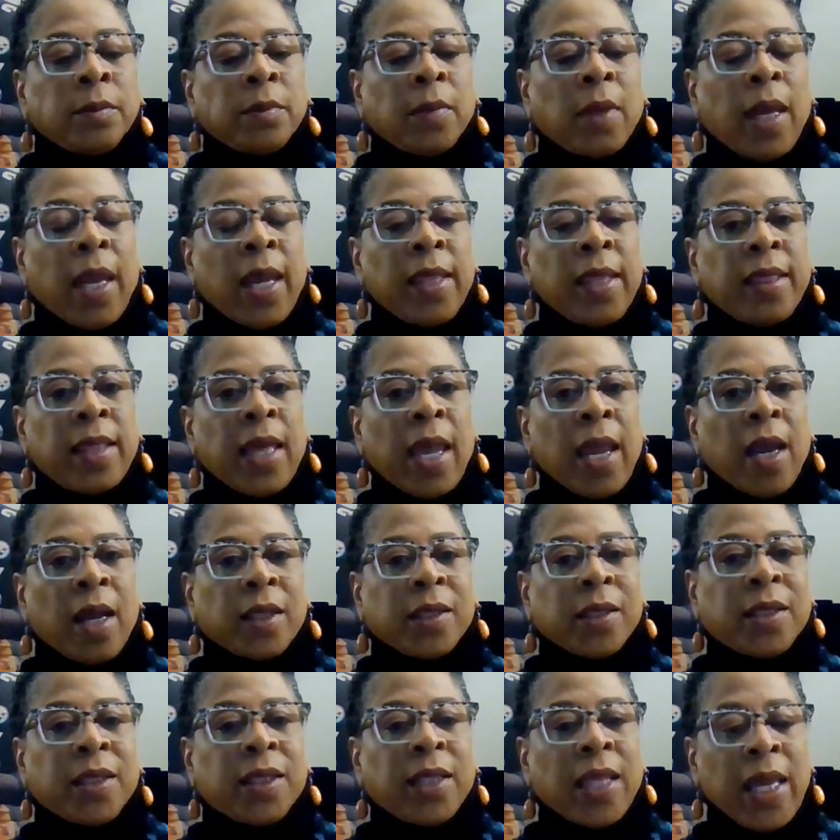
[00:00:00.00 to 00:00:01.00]
and they
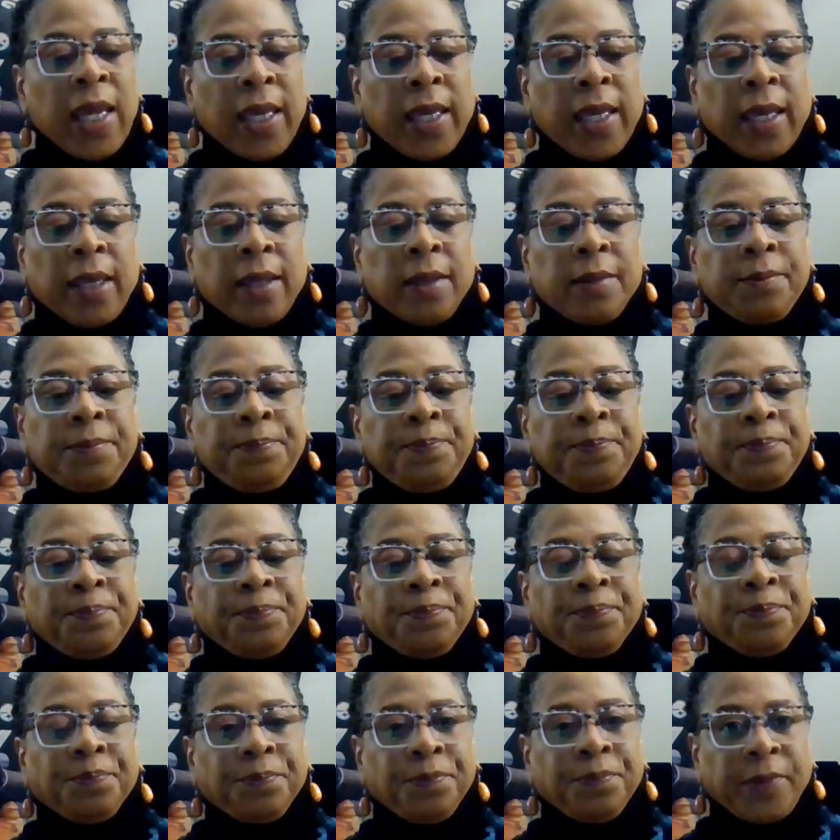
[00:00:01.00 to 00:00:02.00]
are thinking,
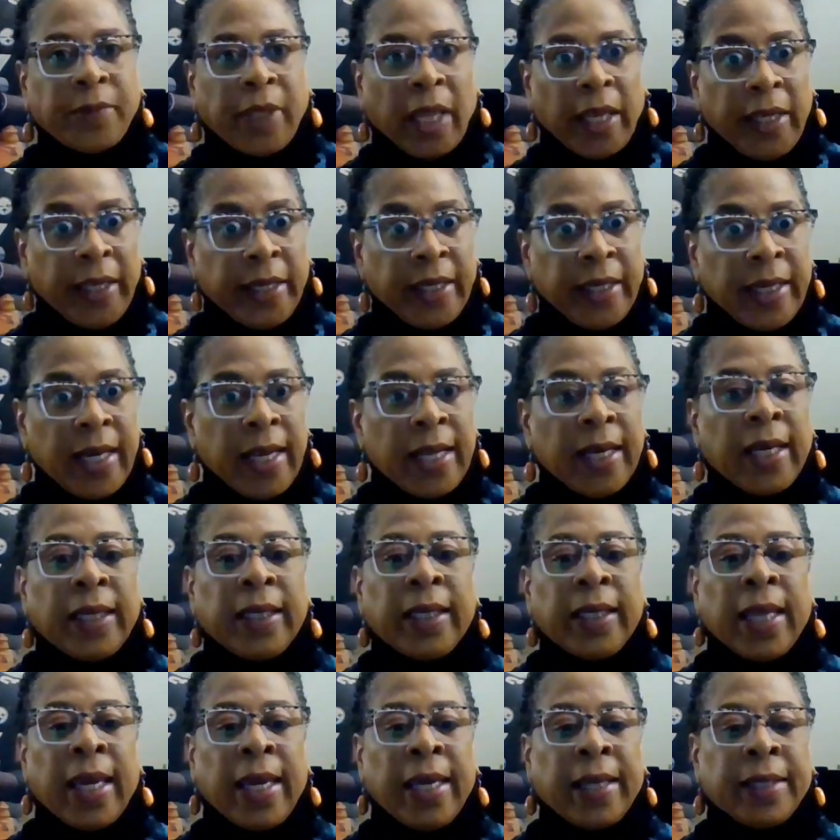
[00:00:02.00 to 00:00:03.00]
they're looking at
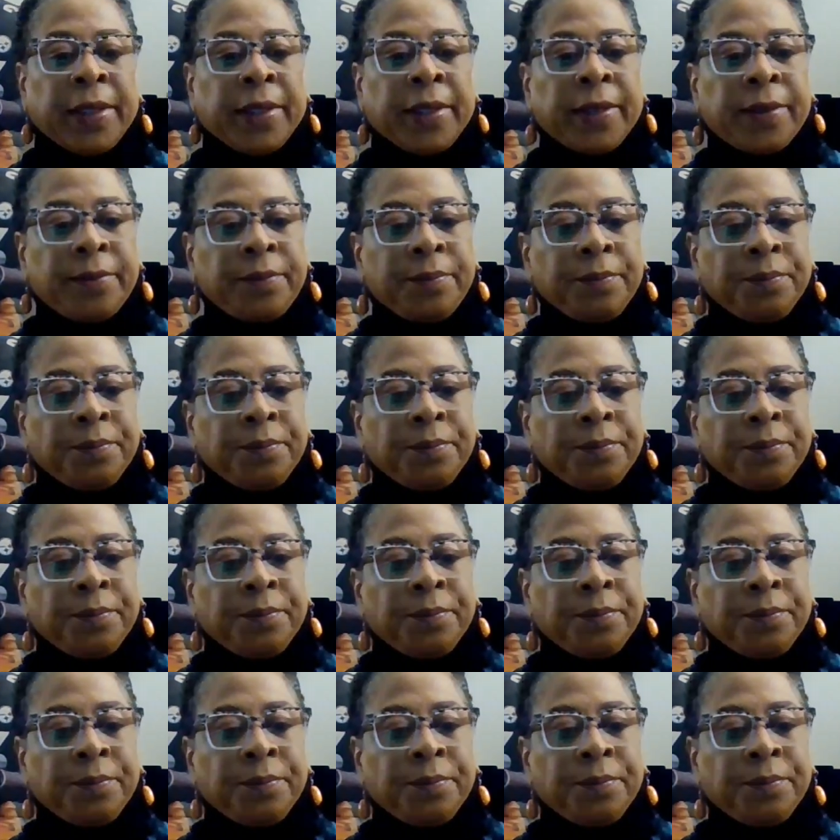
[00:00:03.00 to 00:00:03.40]
Atlanta,